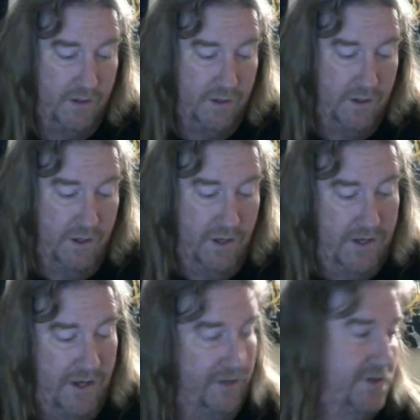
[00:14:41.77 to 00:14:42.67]
He kind of
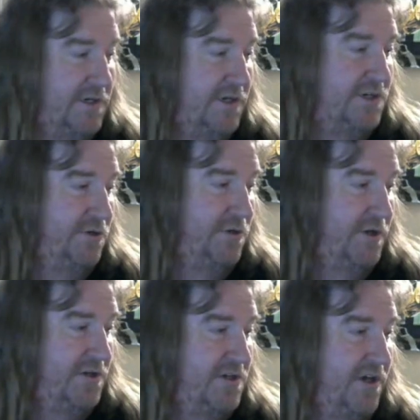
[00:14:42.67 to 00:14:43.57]
looks at you
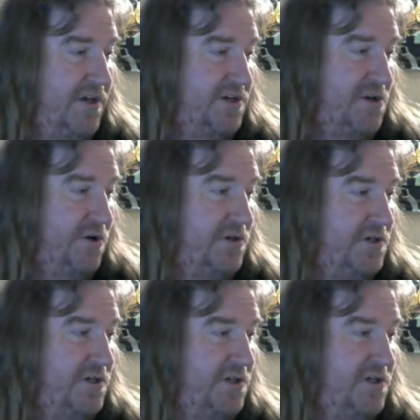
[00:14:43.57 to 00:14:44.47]
because he
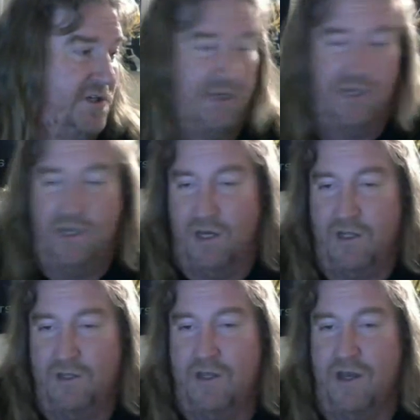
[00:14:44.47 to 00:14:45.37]
notices the
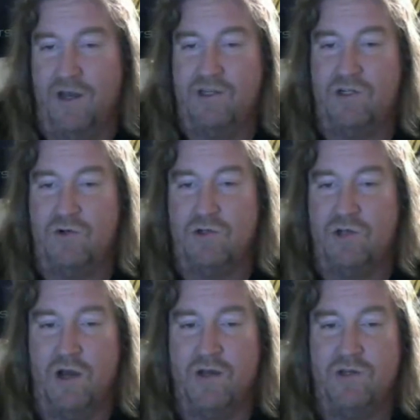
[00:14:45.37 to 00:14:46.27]
guys that you were
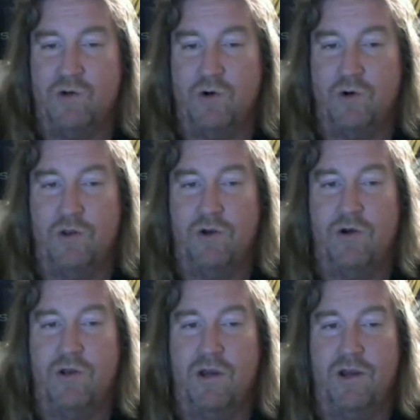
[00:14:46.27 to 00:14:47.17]
talking to earlier
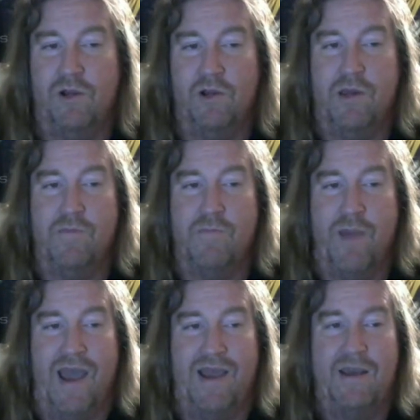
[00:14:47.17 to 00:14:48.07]
kind of looking
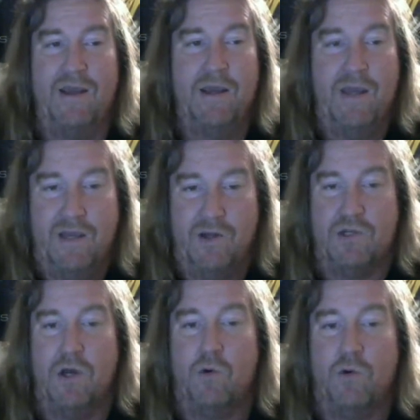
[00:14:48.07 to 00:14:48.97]
back. He goes,
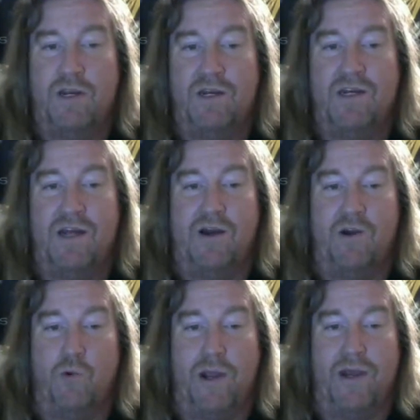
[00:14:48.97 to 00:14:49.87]
"We need to get out of here
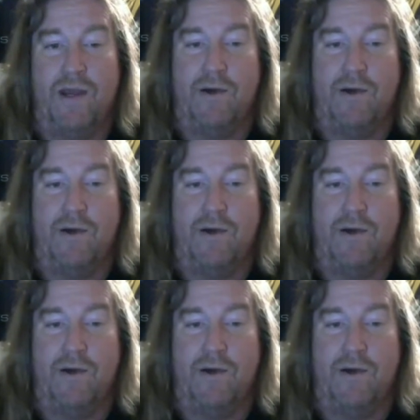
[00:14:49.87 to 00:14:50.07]
right now."